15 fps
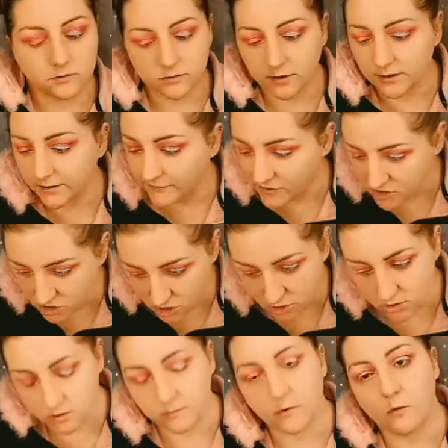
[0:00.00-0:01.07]
not give a
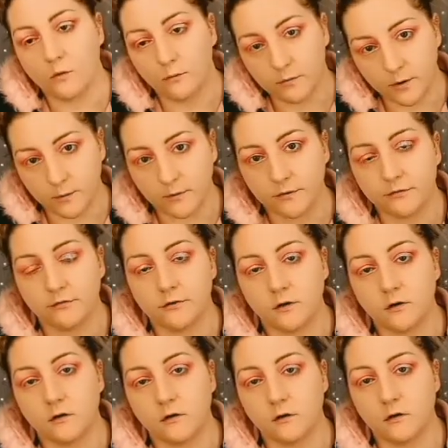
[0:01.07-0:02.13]
shit about what people
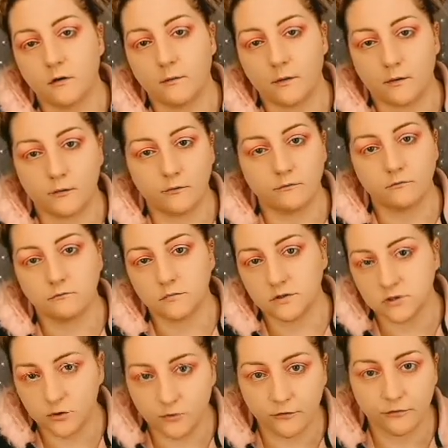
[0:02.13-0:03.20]
think about
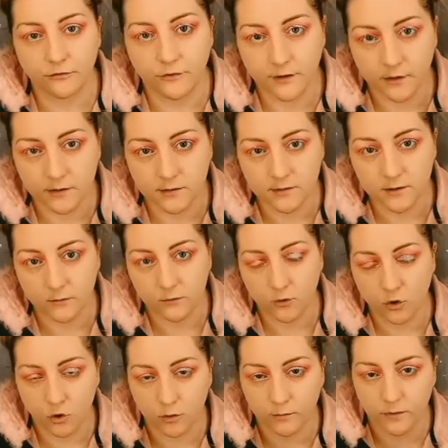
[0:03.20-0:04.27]
certain things that
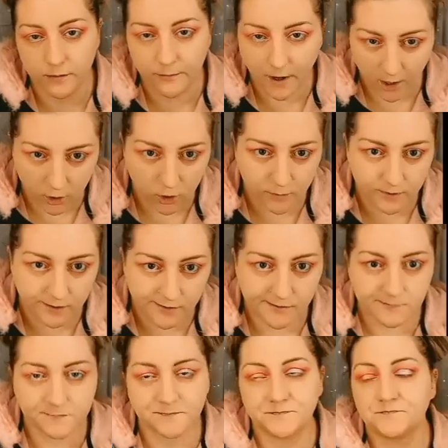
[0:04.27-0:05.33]
would normally bother me.